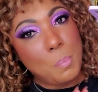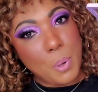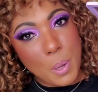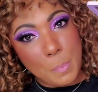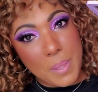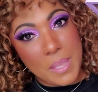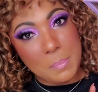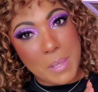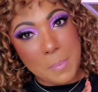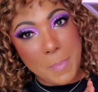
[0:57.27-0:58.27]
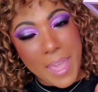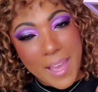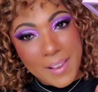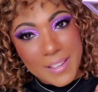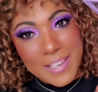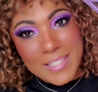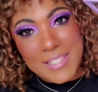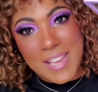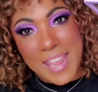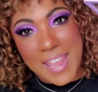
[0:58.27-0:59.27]
Pro Pigment
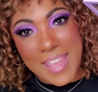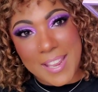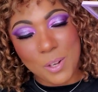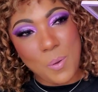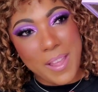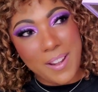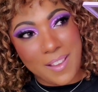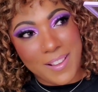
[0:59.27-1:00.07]
palettes and quite